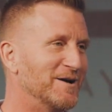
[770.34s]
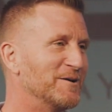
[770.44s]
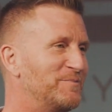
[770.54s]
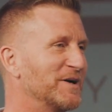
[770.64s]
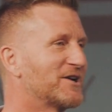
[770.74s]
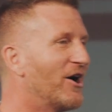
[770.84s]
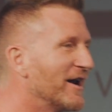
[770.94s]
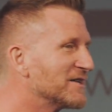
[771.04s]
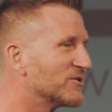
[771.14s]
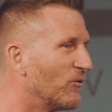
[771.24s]
but God
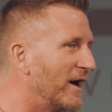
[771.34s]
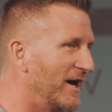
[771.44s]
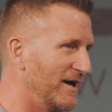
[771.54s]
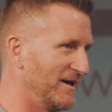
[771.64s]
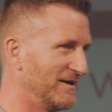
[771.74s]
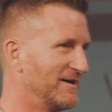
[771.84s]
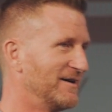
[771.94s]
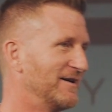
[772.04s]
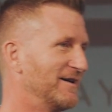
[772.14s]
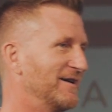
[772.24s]
has a way,
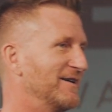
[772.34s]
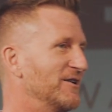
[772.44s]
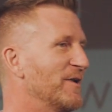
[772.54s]
no